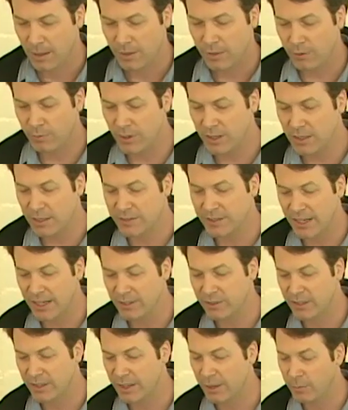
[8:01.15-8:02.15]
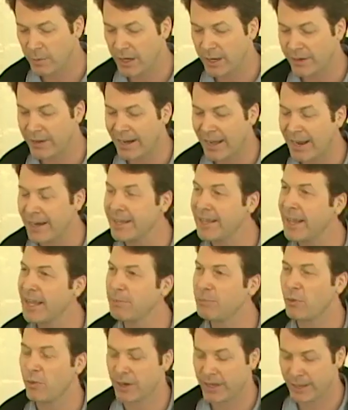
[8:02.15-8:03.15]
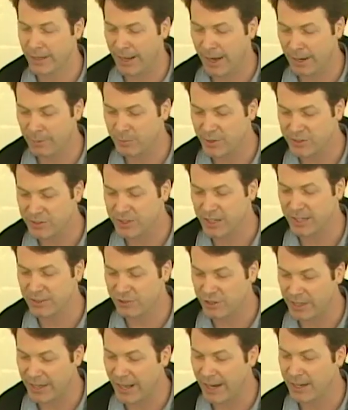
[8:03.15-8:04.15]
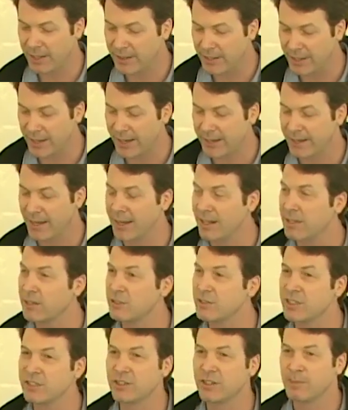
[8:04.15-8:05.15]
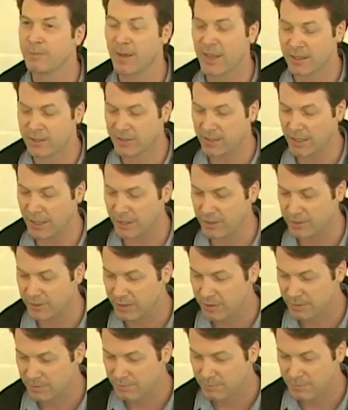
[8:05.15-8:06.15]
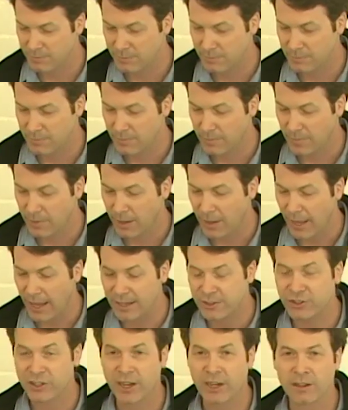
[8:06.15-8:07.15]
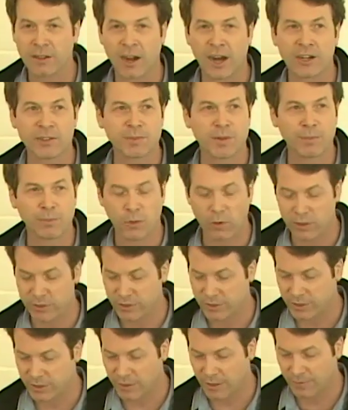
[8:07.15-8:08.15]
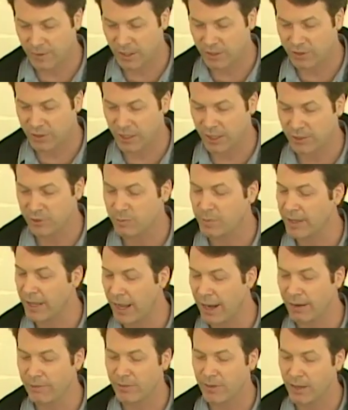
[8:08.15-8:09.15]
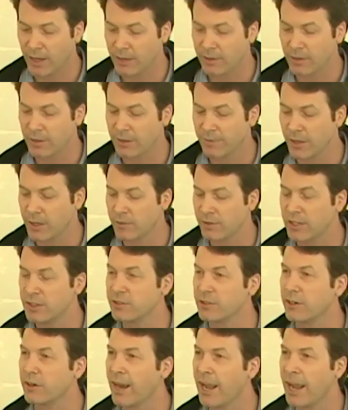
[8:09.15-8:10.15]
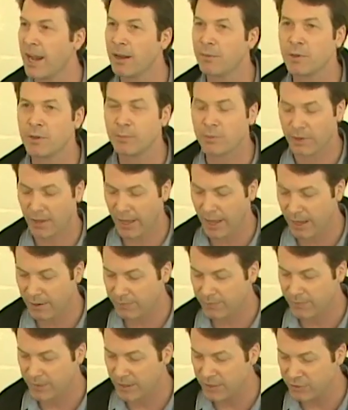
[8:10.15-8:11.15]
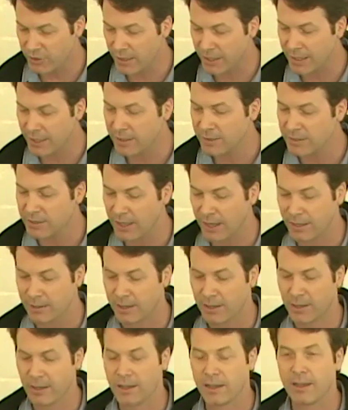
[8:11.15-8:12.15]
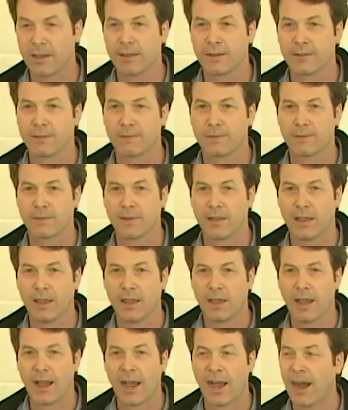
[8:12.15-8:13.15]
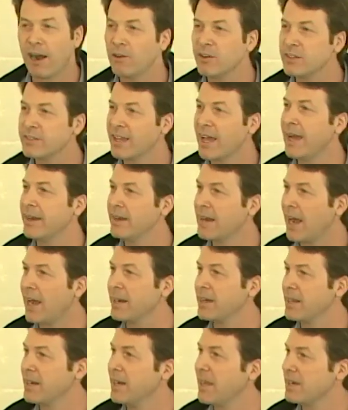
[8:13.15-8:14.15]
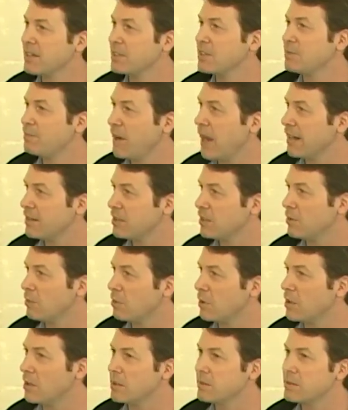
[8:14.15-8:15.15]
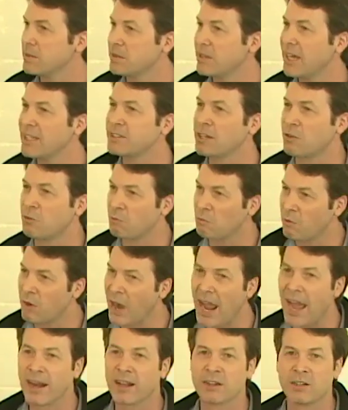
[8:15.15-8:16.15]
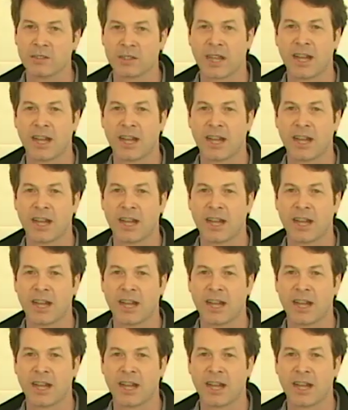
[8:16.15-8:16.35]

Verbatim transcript: The realization that we are 98.9% genetically identical to chimpanzees and share large proportions of our genes with every other living creature animal, plant, fish, and insect. How does that not connect us back to the world? That's a radical